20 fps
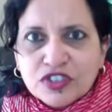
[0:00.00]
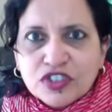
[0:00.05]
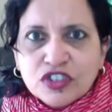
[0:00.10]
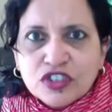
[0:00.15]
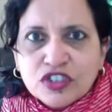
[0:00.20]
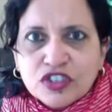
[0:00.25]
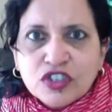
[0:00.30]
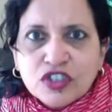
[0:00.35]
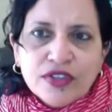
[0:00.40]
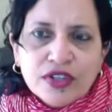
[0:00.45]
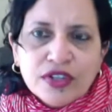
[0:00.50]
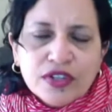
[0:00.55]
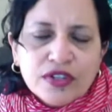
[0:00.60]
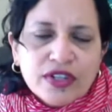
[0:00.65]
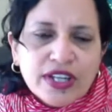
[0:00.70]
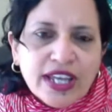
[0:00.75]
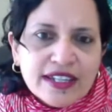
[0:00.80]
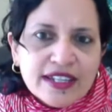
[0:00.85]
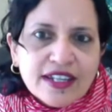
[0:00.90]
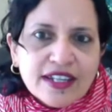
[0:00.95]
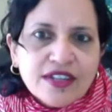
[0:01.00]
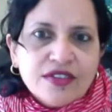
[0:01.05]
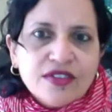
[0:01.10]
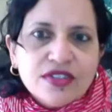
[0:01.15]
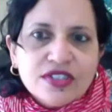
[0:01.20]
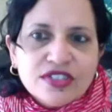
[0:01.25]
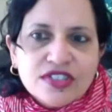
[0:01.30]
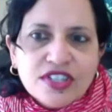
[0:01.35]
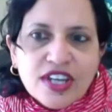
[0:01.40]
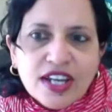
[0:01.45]
So if you're getting
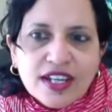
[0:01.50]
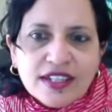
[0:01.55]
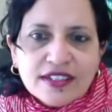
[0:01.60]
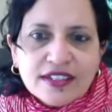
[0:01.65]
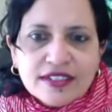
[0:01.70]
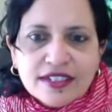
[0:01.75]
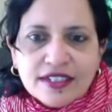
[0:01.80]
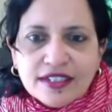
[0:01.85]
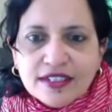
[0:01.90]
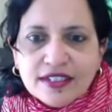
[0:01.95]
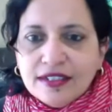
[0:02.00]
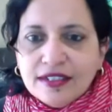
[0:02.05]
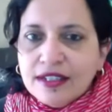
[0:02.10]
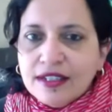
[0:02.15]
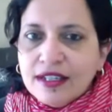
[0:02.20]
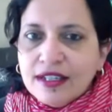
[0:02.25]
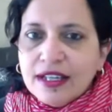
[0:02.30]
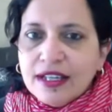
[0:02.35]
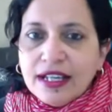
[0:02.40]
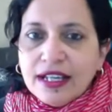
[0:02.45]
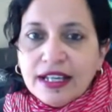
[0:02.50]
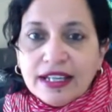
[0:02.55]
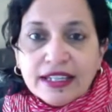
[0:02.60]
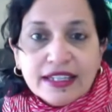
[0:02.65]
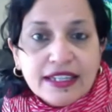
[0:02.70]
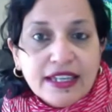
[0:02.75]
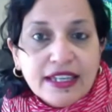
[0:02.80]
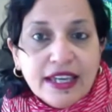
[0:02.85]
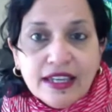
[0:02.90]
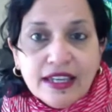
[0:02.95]
rejected, again,
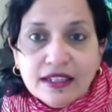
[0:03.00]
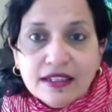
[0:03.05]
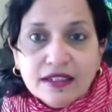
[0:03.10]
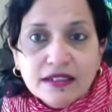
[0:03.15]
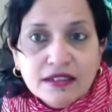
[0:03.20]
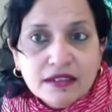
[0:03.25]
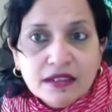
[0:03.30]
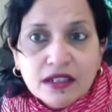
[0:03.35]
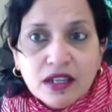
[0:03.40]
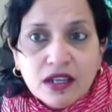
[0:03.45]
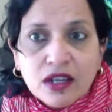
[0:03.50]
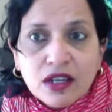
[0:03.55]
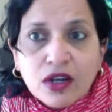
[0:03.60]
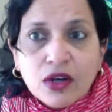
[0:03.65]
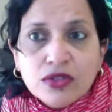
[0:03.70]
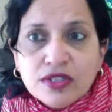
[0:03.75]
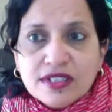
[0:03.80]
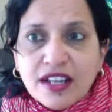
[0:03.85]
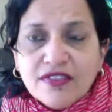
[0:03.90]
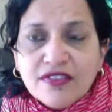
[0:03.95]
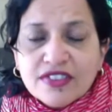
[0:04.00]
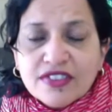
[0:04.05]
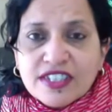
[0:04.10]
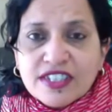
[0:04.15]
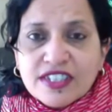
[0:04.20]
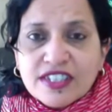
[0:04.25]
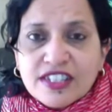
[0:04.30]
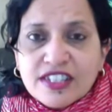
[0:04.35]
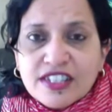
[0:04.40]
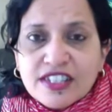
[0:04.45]
go to the self-assessment
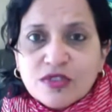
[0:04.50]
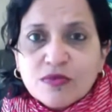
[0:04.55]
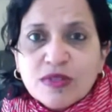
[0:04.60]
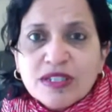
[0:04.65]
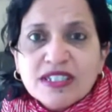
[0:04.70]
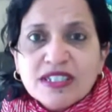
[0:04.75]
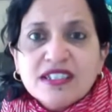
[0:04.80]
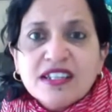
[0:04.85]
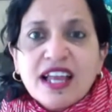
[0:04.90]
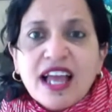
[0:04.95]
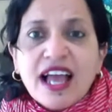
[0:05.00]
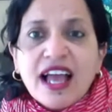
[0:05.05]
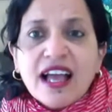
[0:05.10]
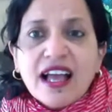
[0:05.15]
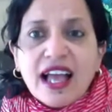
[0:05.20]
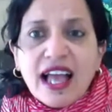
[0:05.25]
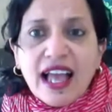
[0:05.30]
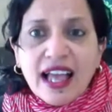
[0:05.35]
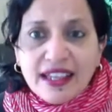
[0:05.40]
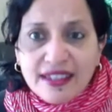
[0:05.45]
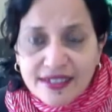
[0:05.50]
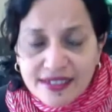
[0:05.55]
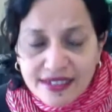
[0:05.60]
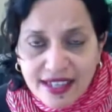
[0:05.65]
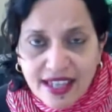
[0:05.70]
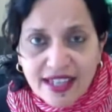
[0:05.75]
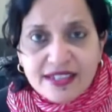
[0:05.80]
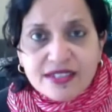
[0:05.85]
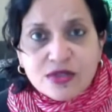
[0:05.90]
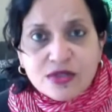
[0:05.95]
and assess
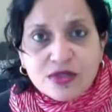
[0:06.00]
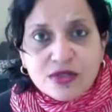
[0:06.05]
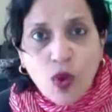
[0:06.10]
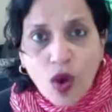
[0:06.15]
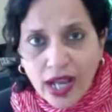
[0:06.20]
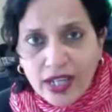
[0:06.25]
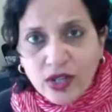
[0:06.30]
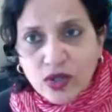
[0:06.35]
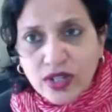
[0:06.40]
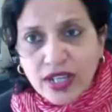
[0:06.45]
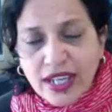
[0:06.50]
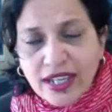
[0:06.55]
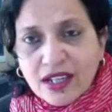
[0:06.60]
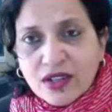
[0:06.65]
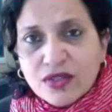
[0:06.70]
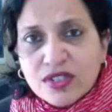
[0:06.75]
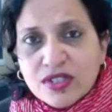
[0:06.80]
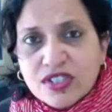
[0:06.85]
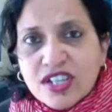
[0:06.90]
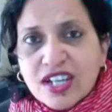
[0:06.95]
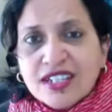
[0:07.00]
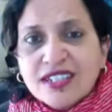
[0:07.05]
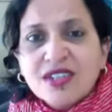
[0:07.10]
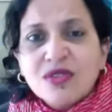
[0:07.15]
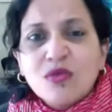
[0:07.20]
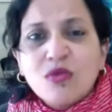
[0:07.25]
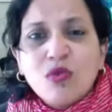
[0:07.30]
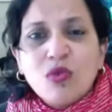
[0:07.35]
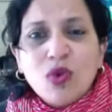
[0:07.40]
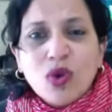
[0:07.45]
why you're getting rejected.
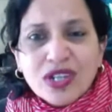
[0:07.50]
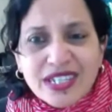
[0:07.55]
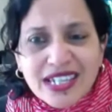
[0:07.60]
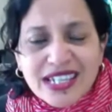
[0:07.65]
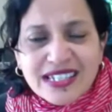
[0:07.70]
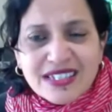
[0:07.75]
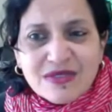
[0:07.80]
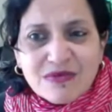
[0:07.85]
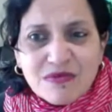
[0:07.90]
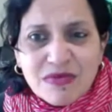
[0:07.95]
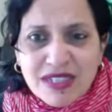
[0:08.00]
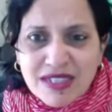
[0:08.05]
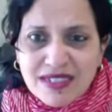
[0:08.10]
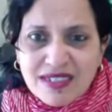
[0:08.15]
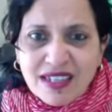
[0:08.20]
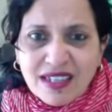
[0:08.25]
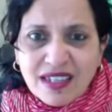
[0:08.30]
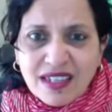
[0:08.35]
What is missing?